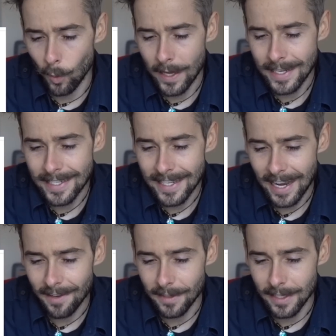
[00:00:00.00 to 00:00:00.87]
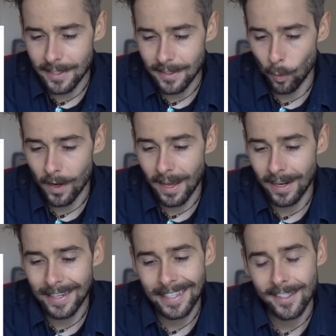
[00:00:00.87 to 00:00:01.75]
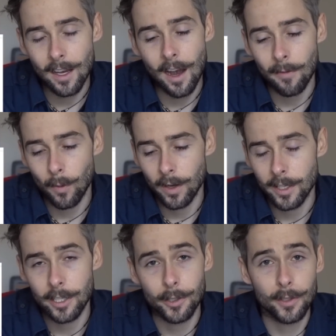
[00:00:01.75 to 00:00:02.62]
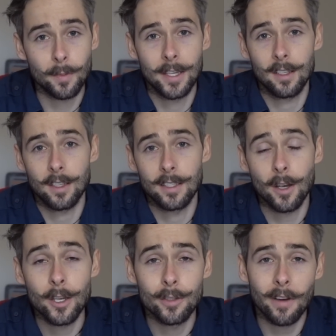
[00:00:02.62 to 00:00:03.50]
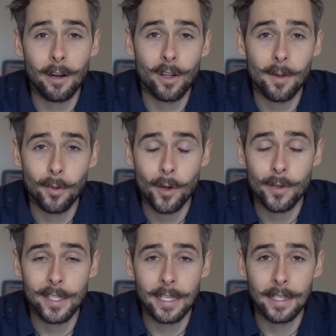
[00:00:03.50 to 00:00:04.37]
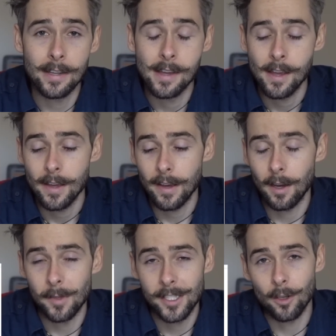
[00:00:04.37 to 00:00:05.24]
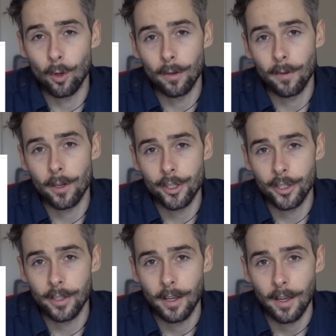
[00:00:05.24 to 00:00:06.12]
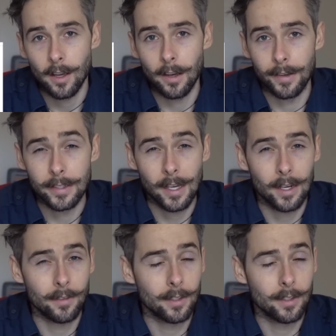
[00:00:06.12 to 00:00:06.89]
Win Davies. What editing software do you use, basically? So I use Final Cut Pro 10. It's an older version. It's kind of